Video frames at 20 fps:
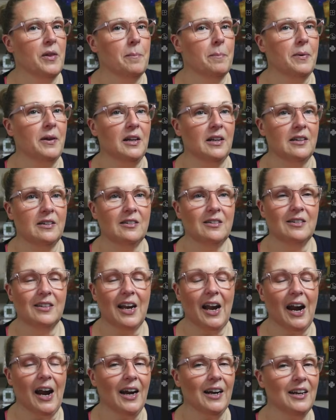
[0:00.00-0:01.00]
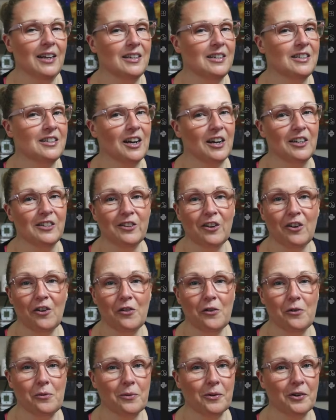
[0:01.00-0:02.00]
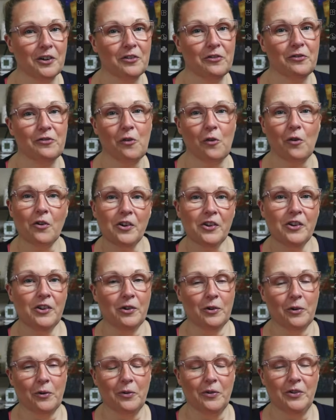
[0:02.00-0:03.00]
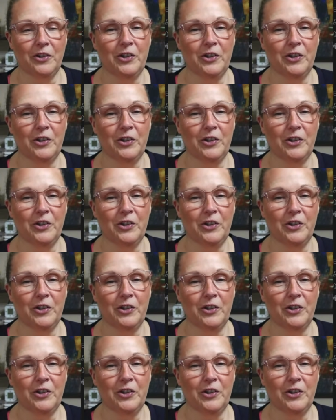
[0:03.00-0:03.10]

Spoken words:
but it kind of does all the work for you.